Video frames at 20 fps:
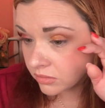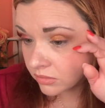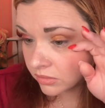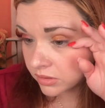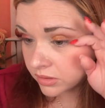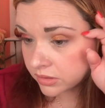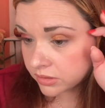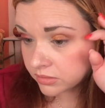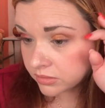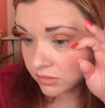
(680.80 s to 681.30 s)

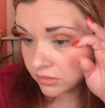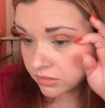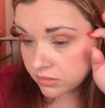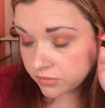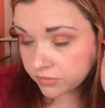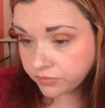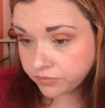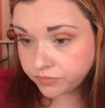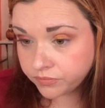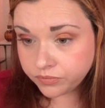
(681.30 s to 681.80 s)
Okay.
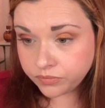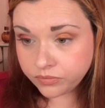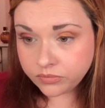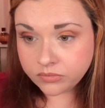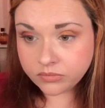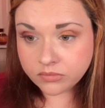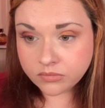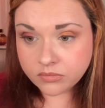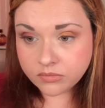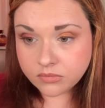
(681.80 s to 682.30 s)

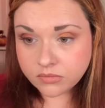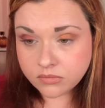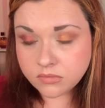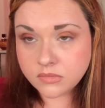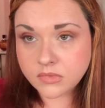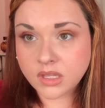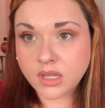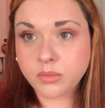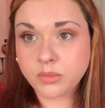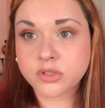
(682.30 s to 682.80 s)

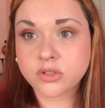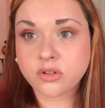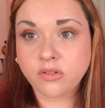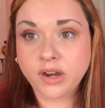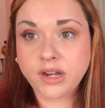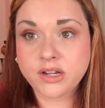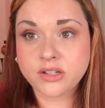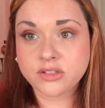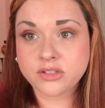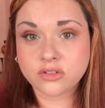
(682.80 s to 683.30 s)
What's
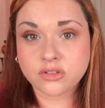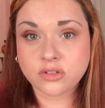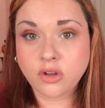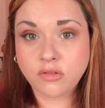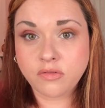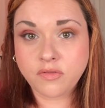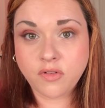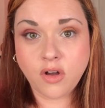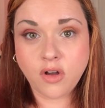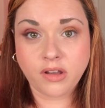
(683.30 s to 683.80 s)
great is there's
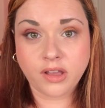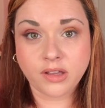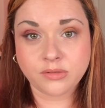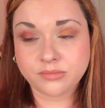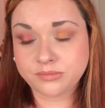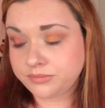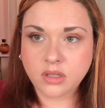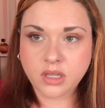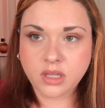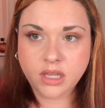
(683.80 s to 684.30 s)
no fallout.
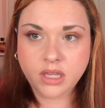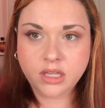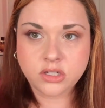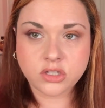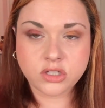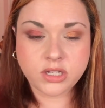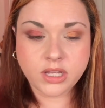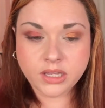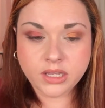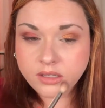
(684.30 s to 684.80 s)
And
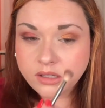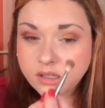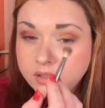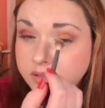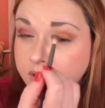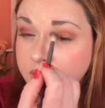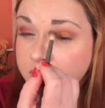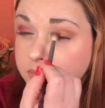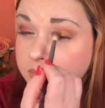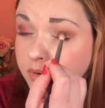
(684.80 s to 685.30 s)
just taking a
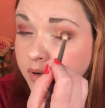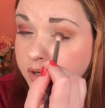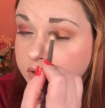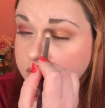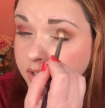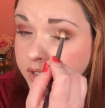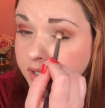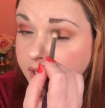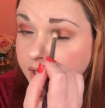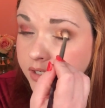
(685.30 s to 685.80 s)
clean
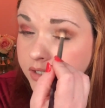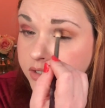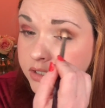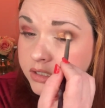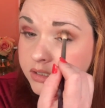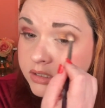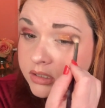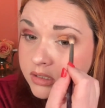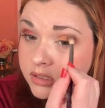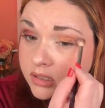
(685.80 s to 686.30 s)
brush and kind of
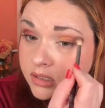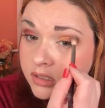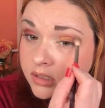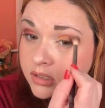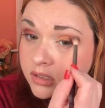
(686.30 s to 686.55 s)
just